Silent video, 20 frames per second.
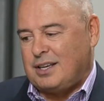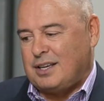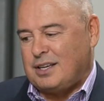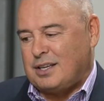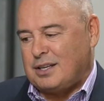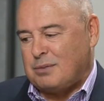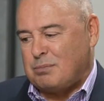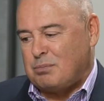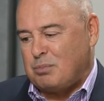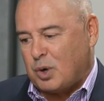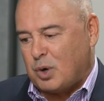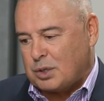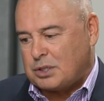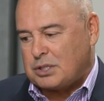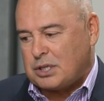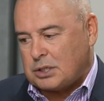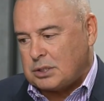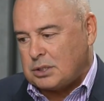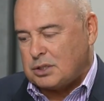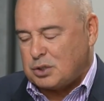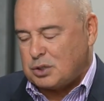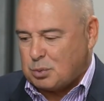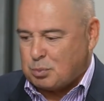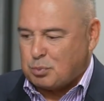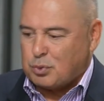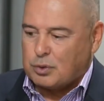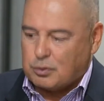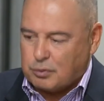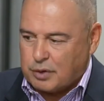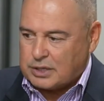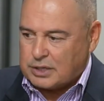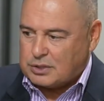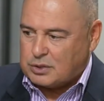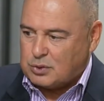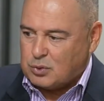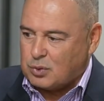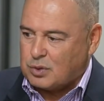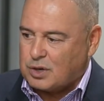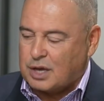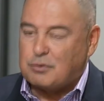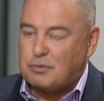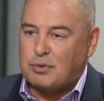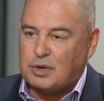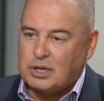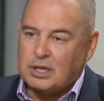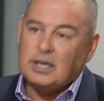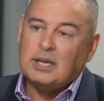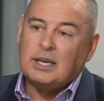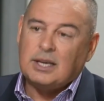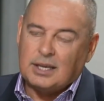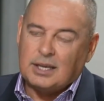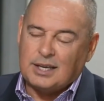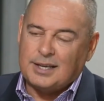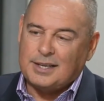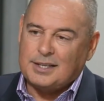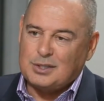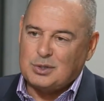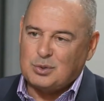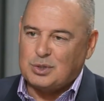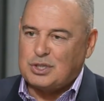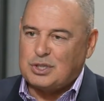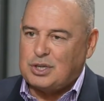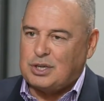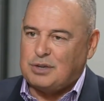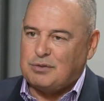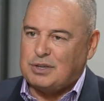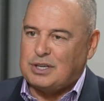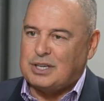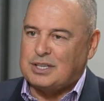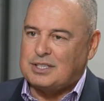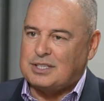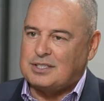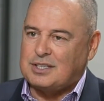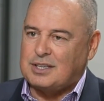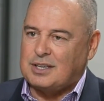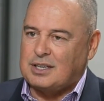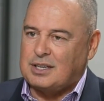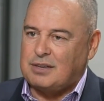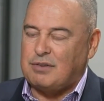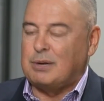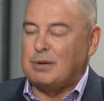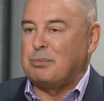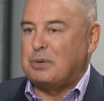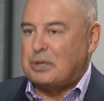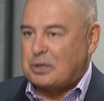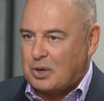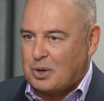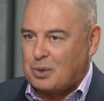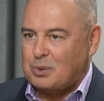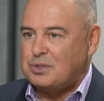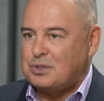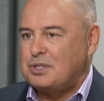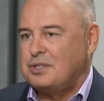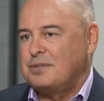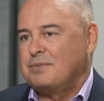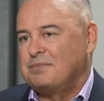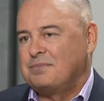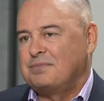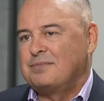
in politics is to progress your country into achieving its development goals.